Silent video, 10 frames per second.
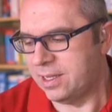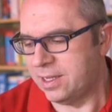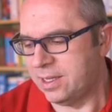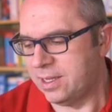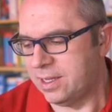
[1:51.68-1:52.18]

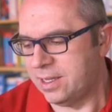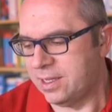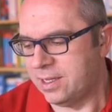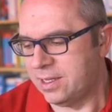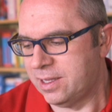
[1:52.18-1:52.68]

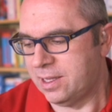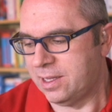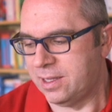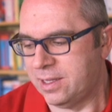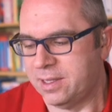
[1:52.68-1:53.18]

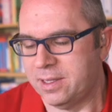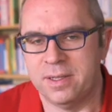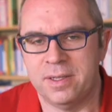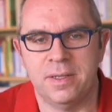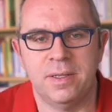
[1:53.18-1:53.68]

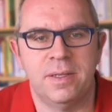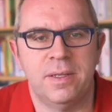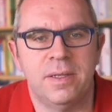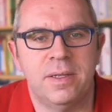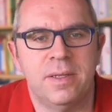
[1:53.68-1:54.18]

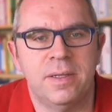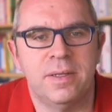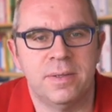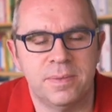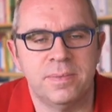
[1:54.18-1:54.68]

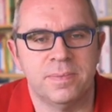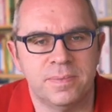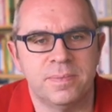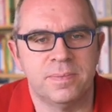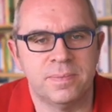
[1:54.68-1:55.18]
No words are spoken by the person on screen.